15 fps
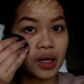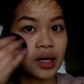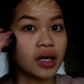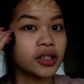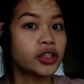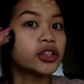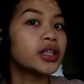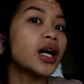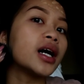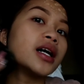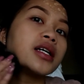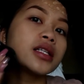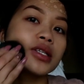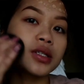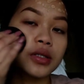I
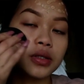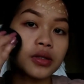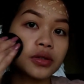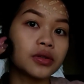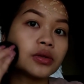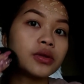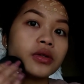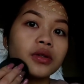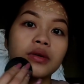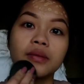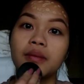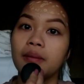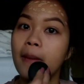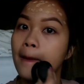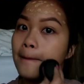try to
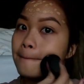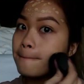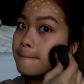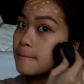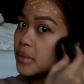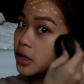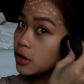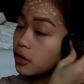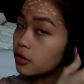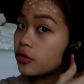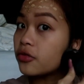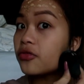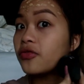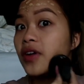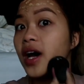go
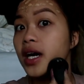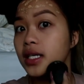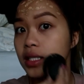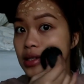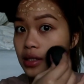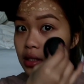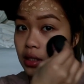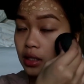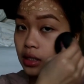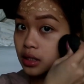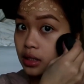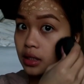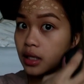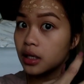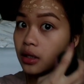fast
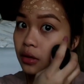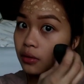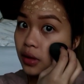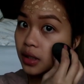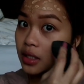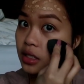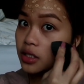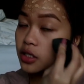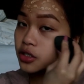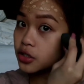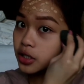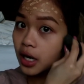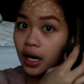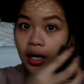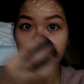because I don't want it to
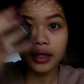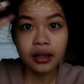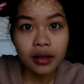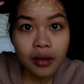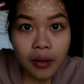dry.